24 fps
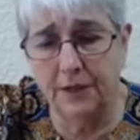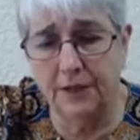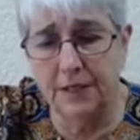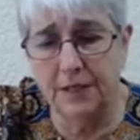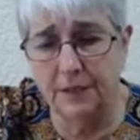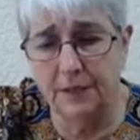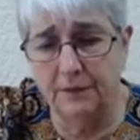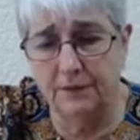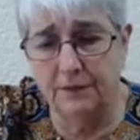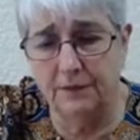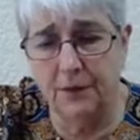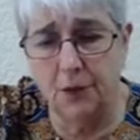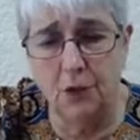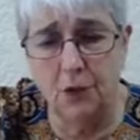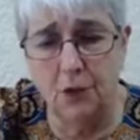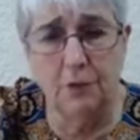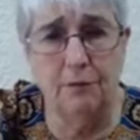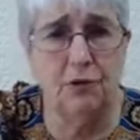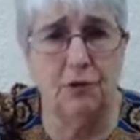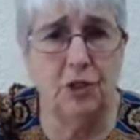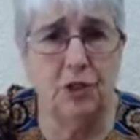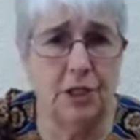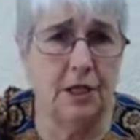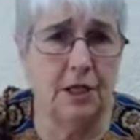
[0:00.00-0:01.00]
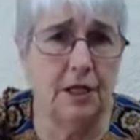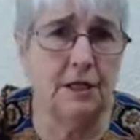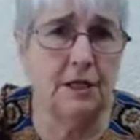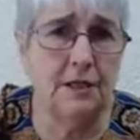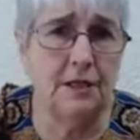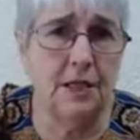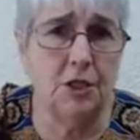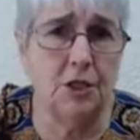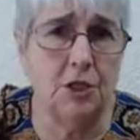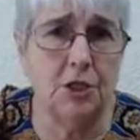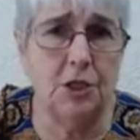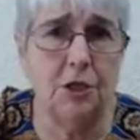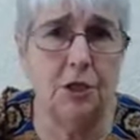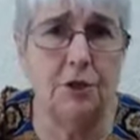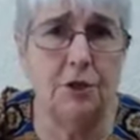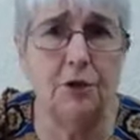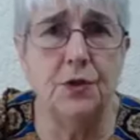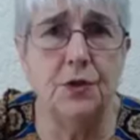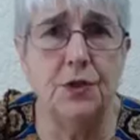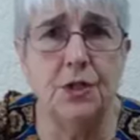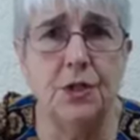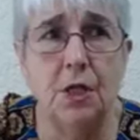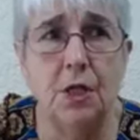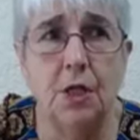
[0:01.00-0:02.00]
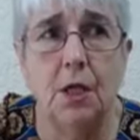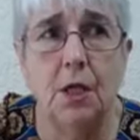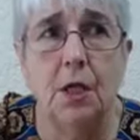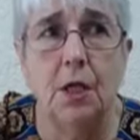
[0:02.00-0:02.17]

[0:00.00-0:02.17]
there's a verb chart that shows